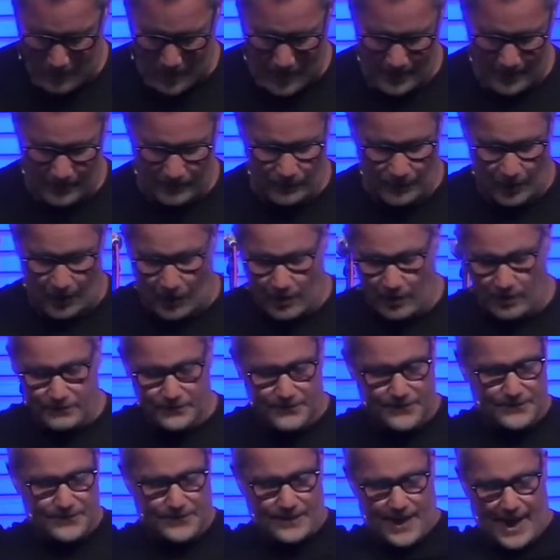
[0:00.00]
of all
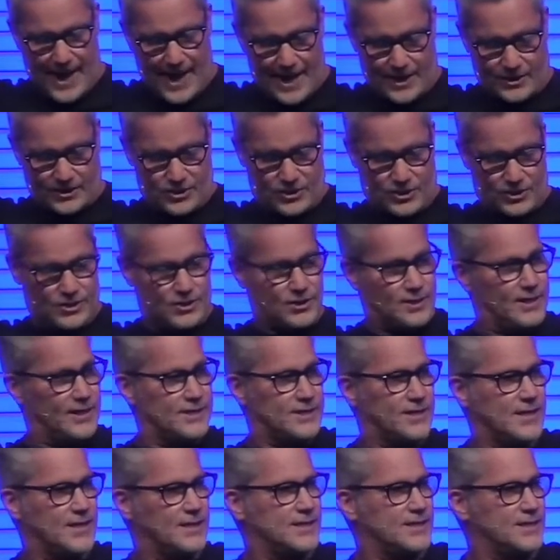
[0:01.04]
flesh, as
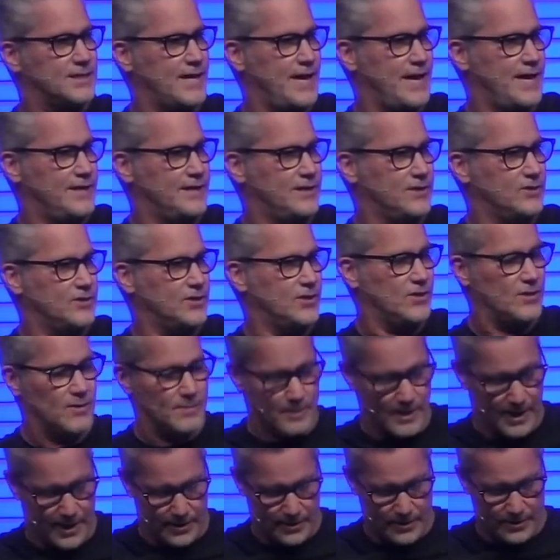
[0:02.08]
he said in
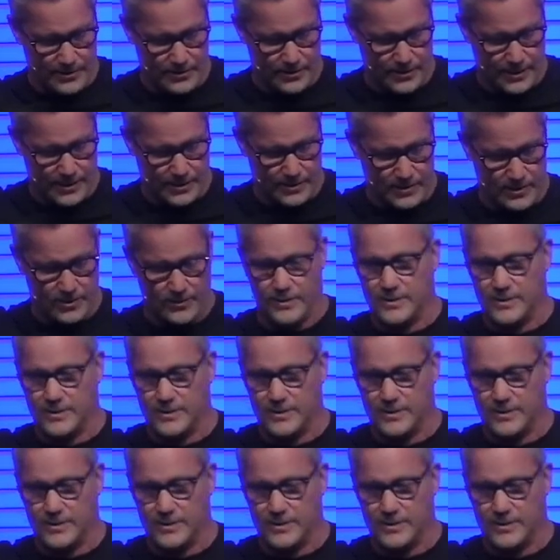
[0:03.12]
Jeremiah 32.